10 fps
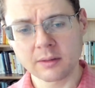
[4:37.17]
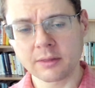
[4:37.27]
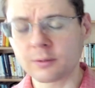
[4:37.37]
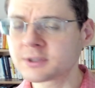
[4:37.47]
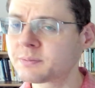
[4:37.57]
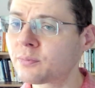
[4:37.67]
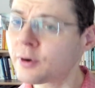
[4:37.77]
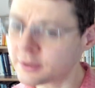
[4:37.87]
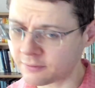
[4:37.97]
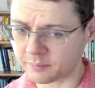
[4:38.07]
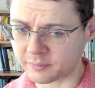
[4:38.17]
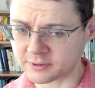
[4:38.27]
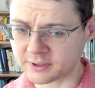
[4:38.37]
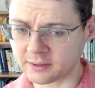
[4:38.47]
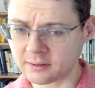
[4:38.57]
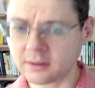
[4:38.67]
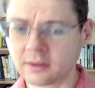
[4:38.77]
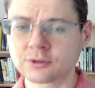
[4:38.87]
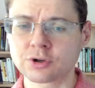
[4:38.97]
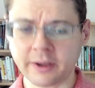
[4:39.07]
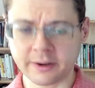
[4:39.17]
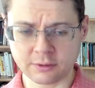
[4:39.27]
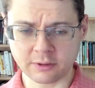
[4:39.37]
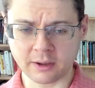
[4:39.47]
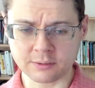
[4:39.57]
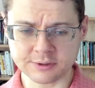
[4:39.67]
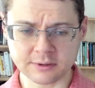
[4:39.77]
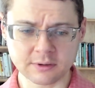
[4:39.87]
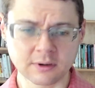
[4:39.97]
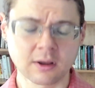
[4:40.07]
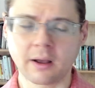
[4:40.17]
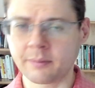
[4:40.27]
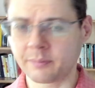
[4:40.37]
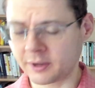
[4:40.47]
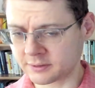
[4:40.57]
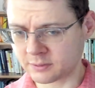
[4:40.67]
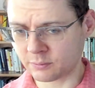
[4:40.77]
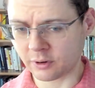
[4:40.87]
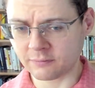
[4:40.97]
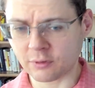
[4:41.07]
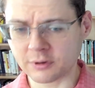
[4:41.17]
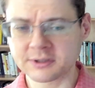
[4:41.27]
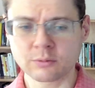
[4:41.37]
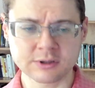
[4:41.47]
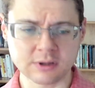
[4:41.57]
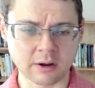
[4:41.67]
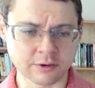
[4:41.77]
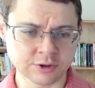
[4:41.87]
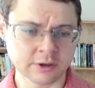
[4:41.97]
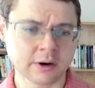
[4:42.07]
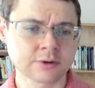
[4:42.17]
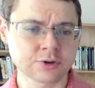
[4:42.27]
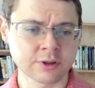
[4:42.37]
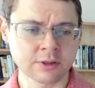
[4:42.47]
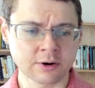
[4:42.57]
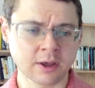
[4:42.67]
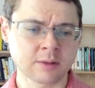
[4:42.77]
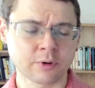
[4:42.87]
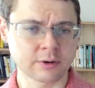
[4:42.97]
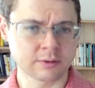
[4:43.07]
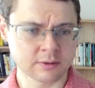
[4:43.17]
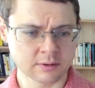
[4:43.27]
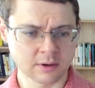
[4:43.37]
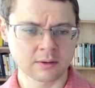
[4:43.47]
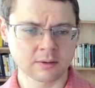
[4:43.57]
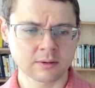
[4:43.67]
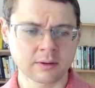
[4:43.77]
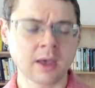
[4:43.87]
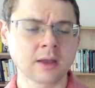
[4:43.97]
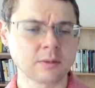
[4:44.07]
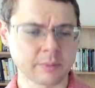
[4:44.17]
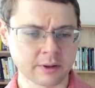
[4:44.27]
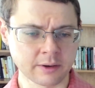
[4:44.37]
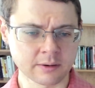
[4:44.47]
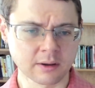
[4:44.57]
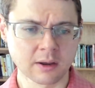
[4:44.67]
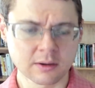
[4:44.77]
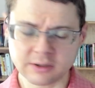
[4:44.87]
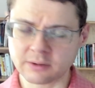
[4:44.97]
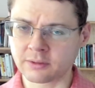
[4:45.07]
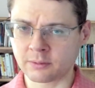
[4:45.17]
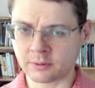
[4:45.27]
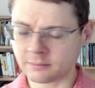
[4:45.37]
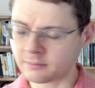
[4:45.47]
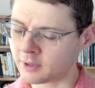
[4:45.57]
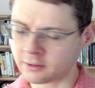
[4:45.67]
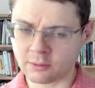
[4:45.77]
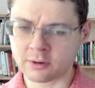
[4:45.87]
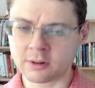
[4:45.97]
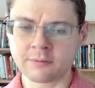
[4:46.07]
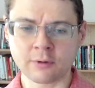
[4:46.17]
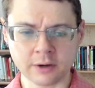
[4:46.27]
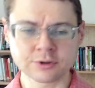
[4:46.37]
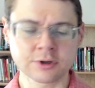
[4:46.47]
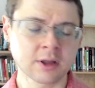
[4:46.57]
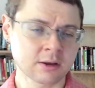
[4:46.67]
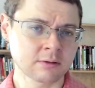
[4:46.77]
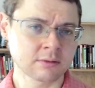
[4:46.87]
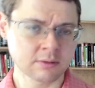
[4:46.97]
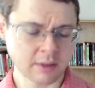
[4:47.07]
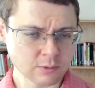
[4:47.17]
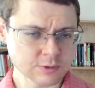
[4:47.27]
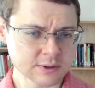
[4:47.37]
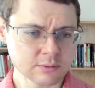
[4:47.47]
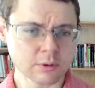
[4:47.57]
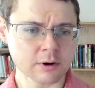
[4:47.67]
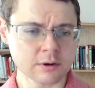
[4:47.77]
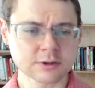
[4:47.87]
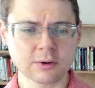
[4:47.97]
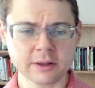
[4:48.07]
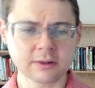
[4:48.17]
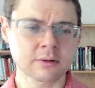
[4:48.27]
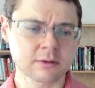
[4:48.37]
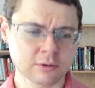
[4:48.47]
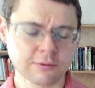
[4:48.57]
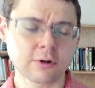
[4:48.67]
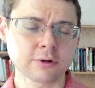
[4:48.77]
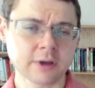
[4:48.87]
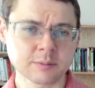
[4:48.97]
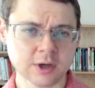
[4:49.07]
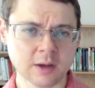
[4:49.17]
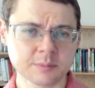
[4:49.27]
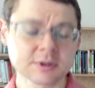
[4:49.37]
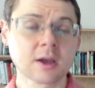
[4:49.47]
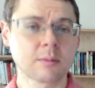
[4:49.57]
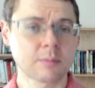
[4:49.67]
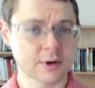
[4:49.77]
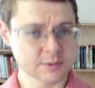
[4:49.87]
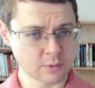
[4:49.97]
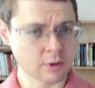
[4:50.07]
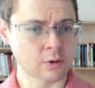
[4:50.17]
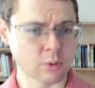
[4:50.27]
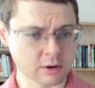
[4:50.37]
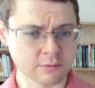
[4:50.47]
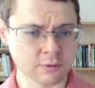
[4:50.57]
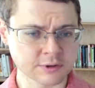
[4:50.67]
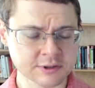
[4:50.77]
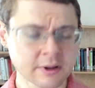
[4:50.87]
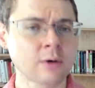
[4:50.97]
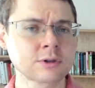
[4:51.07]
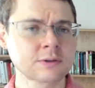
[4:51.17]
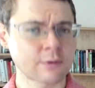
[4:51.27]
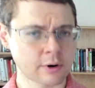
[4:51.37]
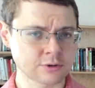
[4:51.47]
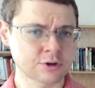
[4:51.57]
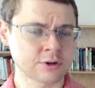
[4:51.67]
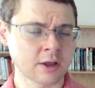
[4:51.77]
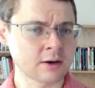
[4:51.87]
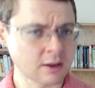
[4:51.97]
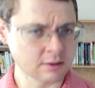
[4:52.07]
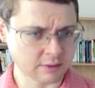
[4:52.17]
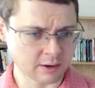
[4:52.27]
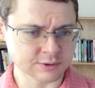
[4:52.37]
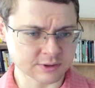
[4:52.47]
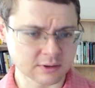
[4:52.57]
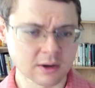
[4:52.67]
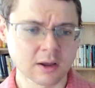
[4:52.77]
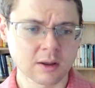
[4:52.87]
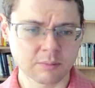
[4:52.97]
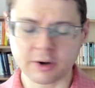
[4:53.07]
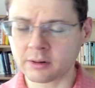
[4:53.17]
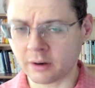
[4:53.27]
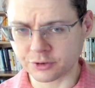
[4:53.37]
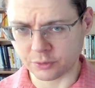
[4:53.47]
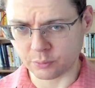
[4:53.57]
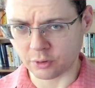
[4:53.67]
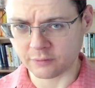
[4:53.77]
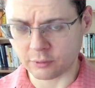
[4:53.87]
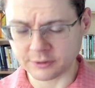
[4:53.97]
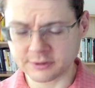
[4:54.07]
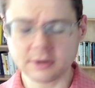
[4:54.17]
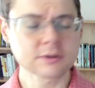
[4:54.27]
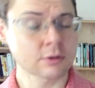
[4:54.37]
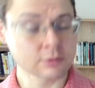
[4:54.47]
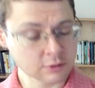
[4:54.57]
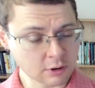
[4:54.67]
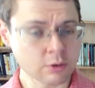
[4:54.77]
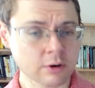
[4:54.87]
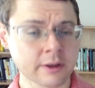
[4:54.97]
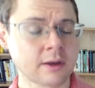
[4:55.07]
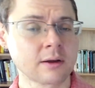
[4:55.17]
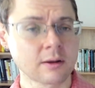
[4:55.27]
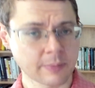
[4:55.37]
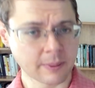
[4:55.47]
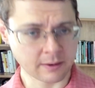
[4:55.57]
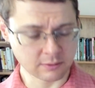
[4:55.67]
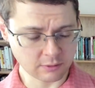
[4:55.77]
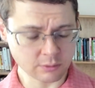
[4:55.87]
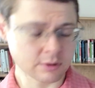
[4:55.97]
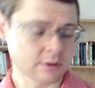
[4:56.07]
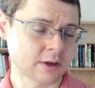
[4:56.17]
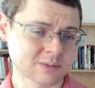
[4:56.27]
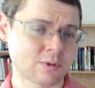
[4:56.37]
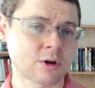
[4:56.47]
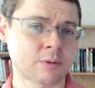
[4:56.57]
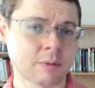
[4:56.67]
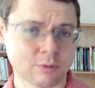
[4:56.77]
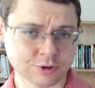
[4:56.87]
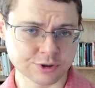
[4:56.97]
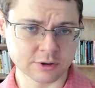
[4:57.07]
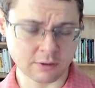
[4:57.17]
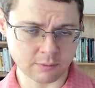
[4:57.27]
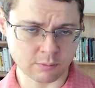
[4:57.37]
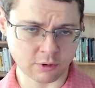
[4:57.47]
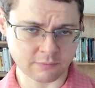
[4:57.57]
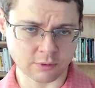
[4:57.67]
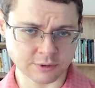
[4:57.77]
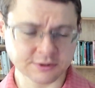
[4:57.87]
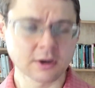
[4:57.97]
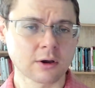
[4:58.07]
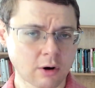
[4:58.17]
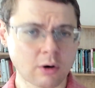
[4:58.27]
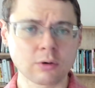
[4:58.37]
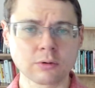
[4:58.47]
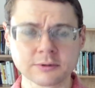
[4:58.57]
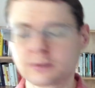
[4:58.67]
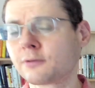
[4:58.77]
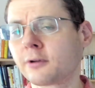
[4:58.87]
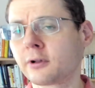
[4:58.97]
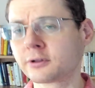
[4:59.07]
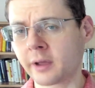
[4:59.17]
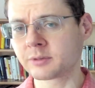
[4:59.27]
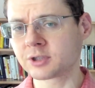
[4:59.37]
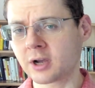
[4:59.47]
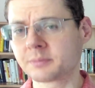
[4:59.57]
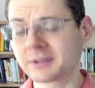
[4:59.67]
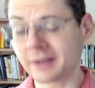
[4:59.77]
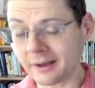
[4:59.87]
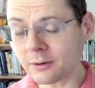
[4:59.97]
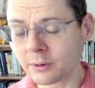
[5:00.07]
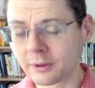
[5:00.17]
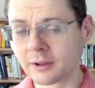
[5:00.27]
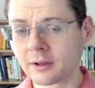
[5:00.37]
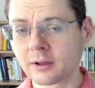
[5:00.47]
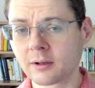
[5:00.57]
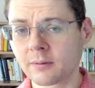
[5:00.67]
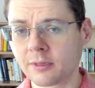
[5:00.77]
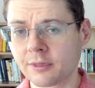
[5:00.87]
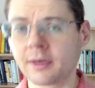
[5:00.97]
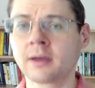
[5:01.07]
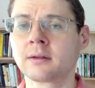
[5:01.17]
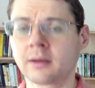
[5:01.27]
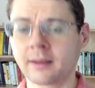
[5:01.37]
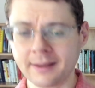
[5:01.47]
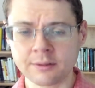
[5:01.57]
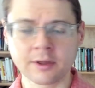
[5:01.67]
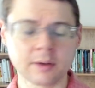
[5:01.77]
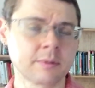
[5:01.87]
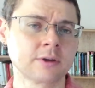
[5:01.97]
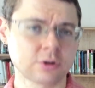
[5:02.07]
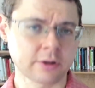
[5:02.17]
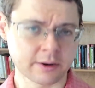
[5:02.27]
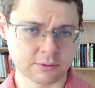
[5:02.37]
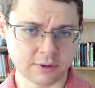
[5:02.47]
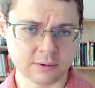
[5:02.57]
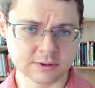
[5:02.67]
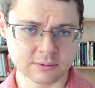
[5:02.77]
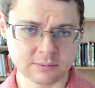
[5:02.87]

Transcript: there was 0.3% in July 2000 and because the workforce was large, 138.8 million. So there were a total of 418,000 workers who had two full-time jobs, but a smaller workforce. Now it's 488,000, but a larger workforce. So totally, in total, a smaller proportion of the workforce holds two full-time jobs now then held them in July 2000